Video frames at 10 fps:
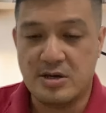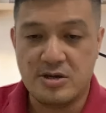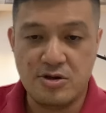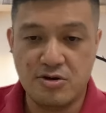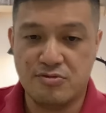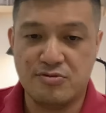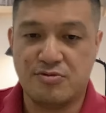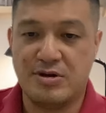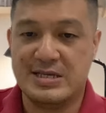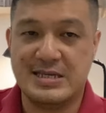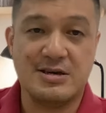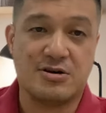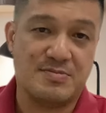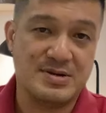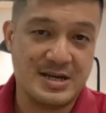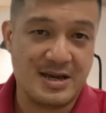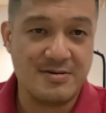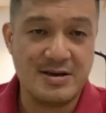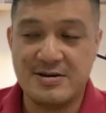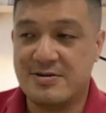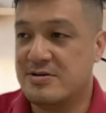you go and see the commercial area,